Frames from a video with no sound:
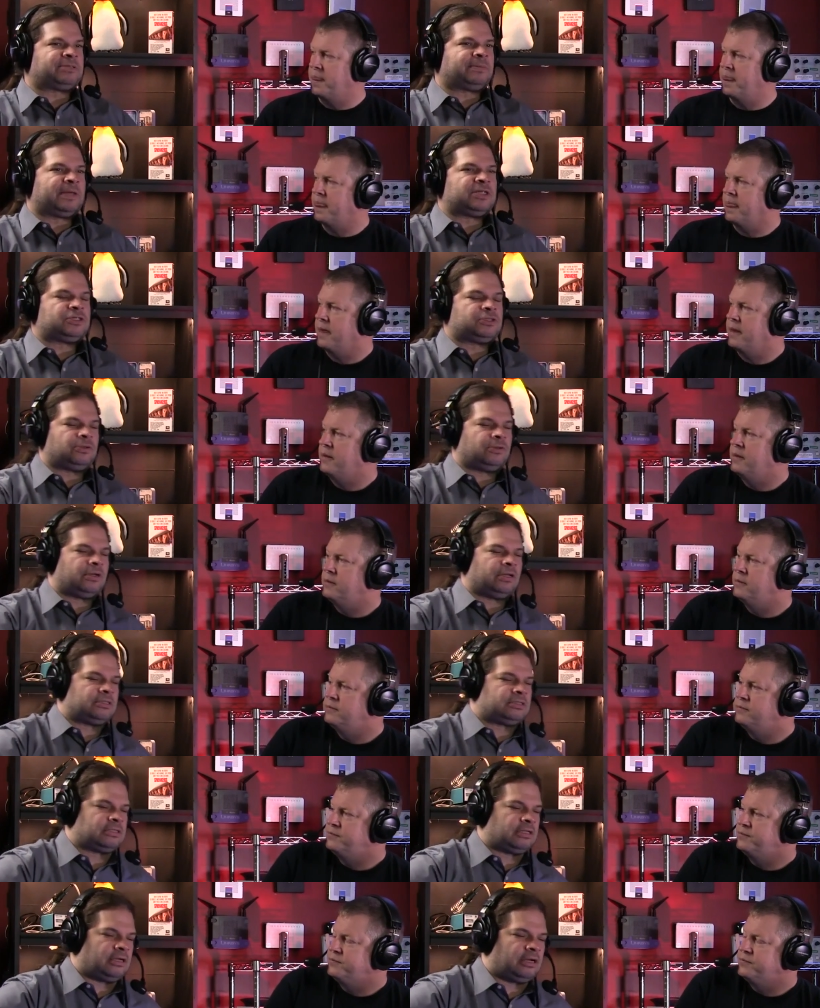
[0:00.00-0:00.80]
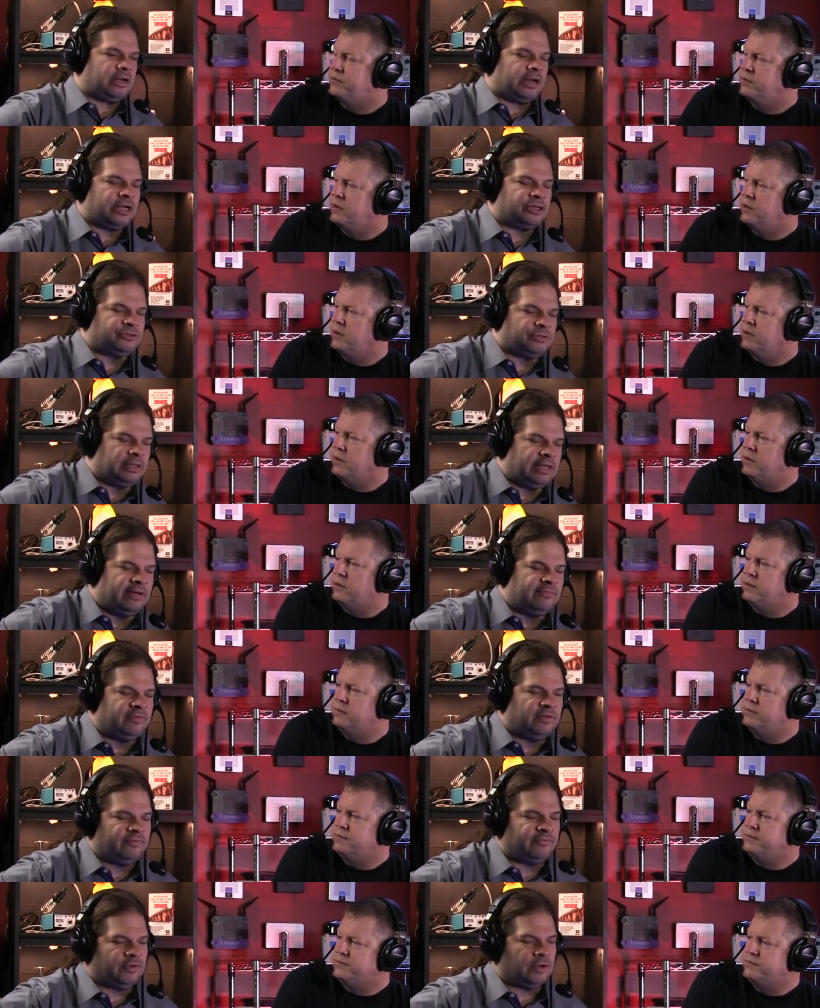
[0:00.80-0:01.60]
Speaker 1: to my students in an entry
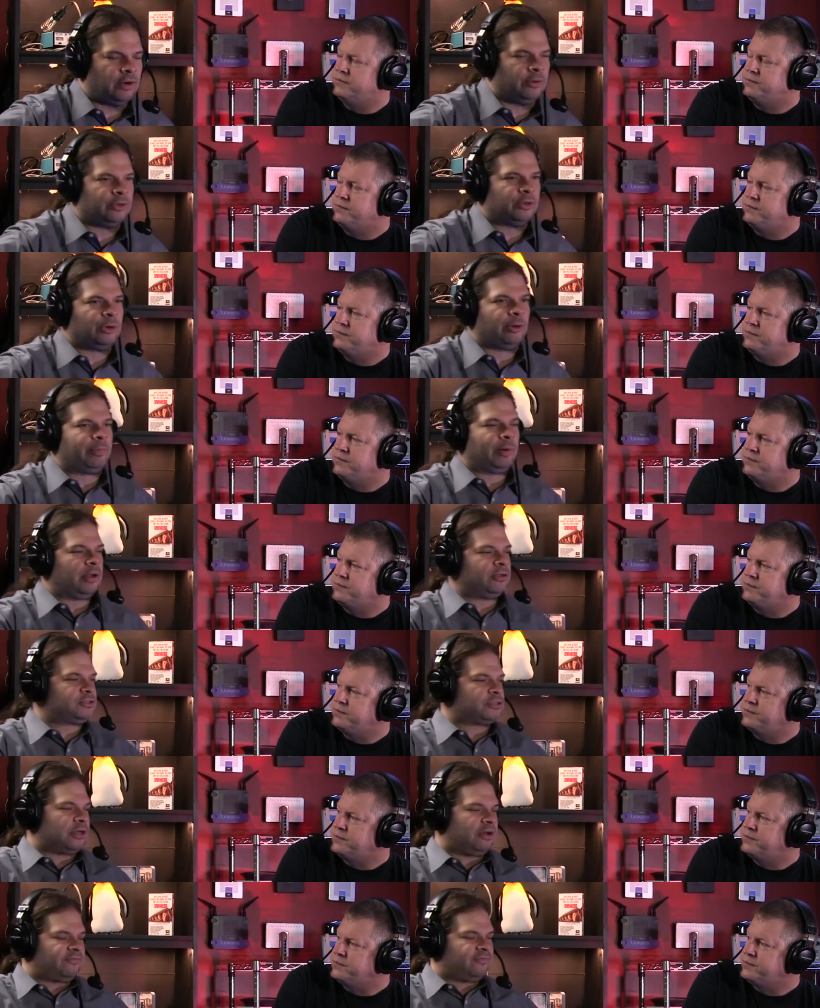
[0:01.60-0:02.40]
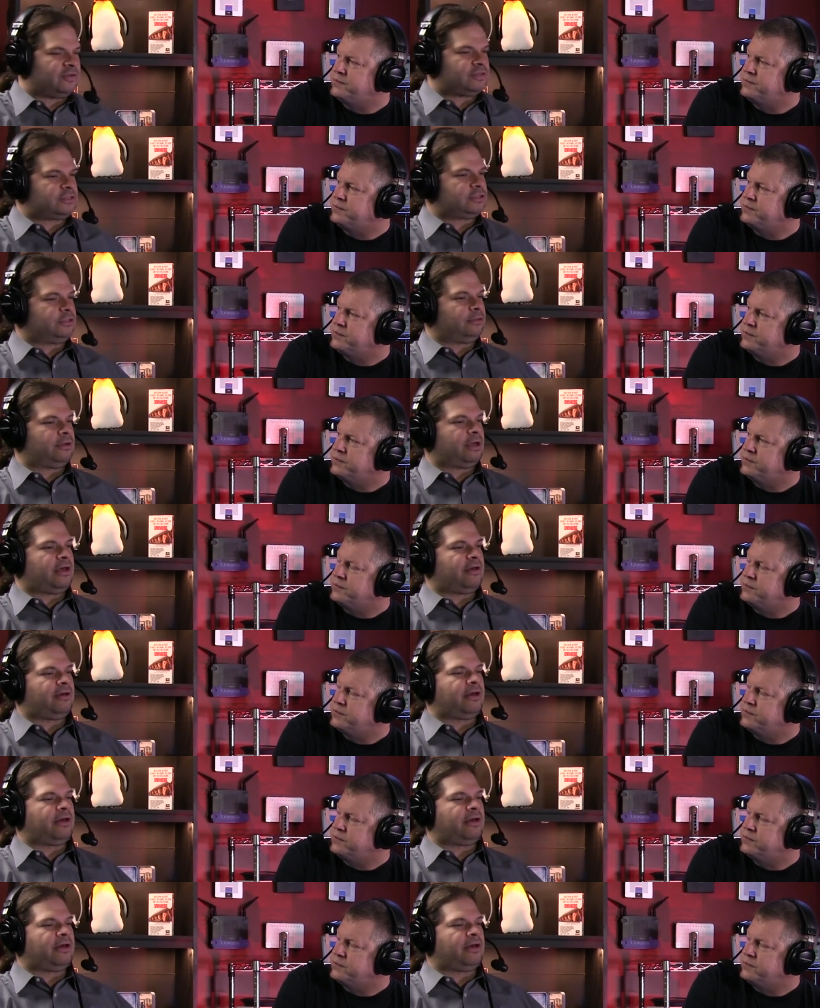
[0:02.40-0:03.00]
level, if you go into a post office and you have,